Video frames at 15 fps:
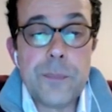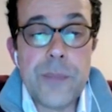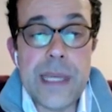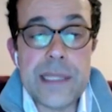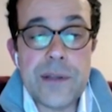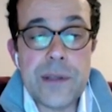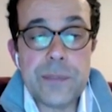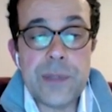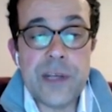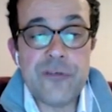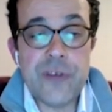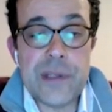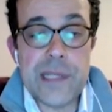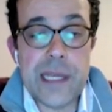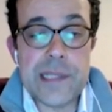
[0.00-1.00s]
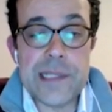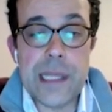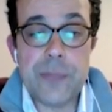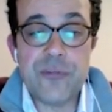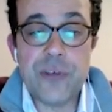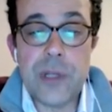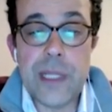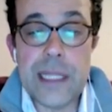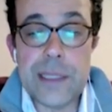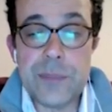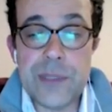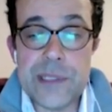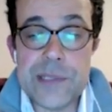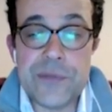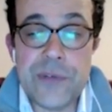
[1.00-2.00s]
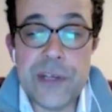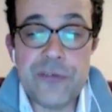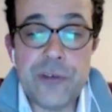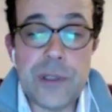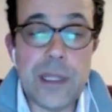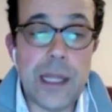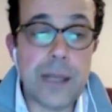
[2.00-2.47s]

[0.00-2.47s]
Bedri Pasha's exceptional administration